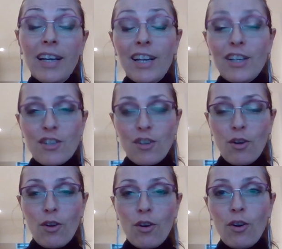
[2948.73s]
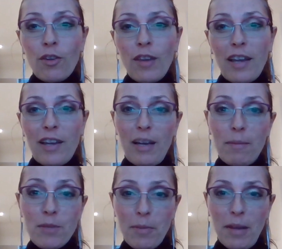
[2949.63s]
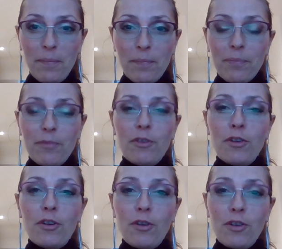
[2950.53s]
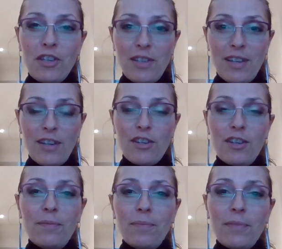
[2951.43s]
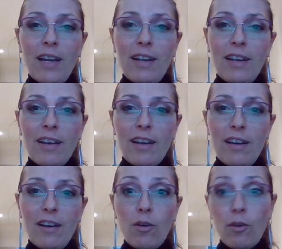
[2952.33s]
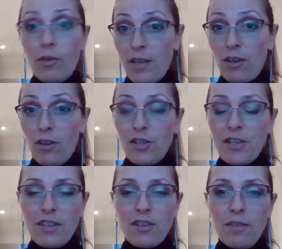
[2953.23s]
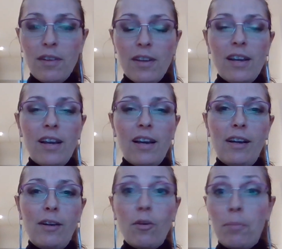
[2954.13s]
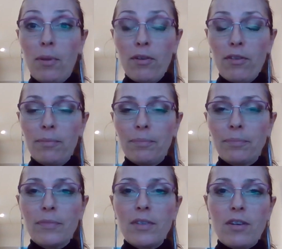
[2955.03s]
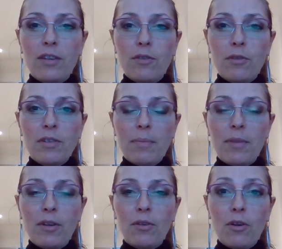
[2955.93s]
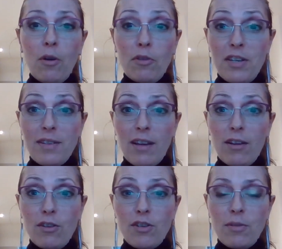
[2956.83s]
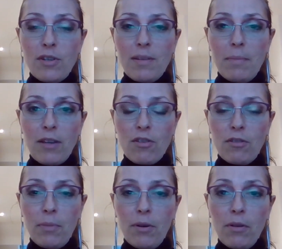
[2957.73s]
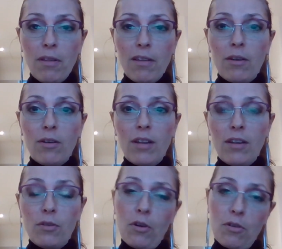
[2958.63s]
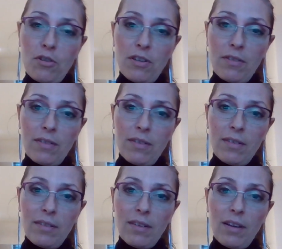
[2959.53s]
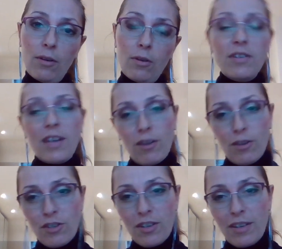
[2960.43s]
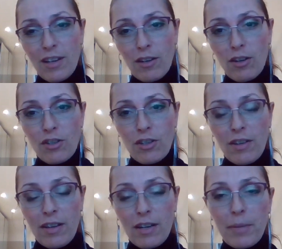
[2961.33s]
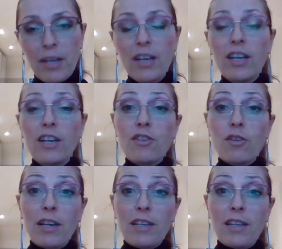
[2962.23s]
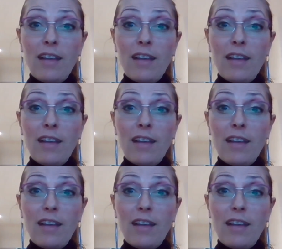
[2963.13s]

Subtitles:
So they can come to me for a coaching session and or a psychology session or both. So I do something called coaching psychology, which is a mixture of both, or they do coaching or psychological therapy. So it's